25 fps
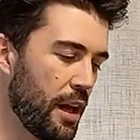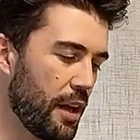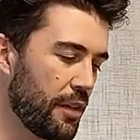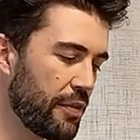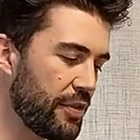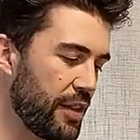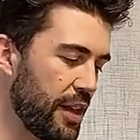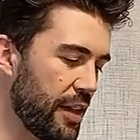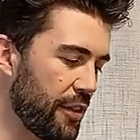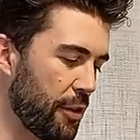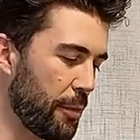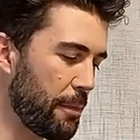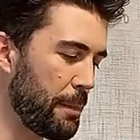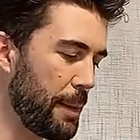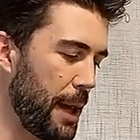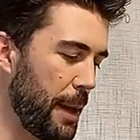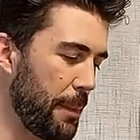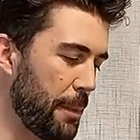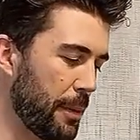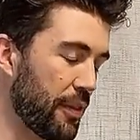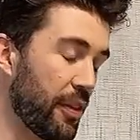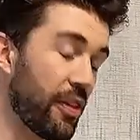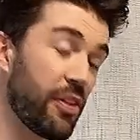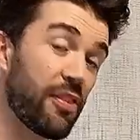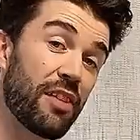these are
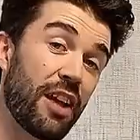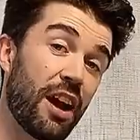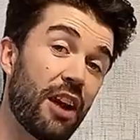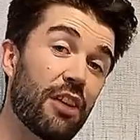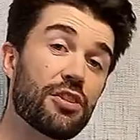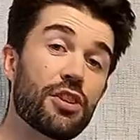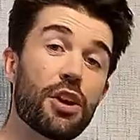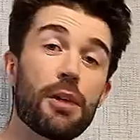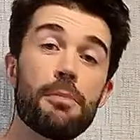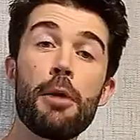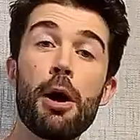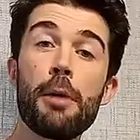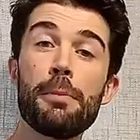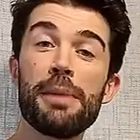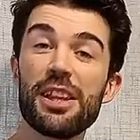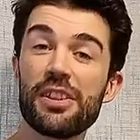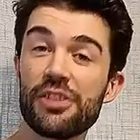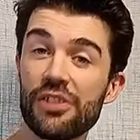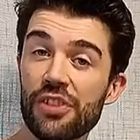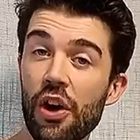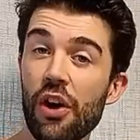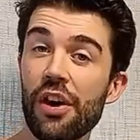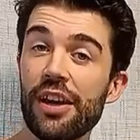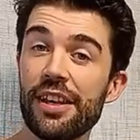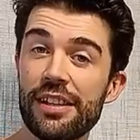people, the stereotype might be a
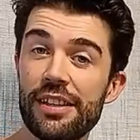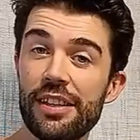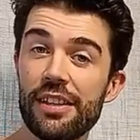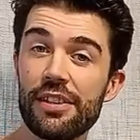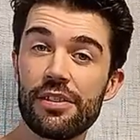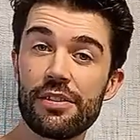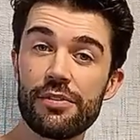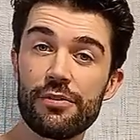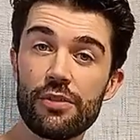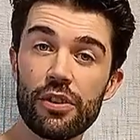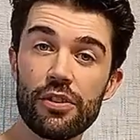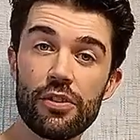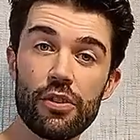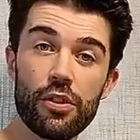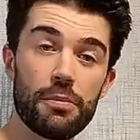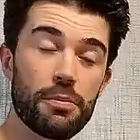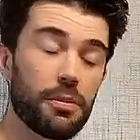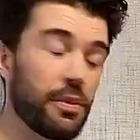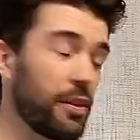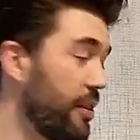scientist, for example.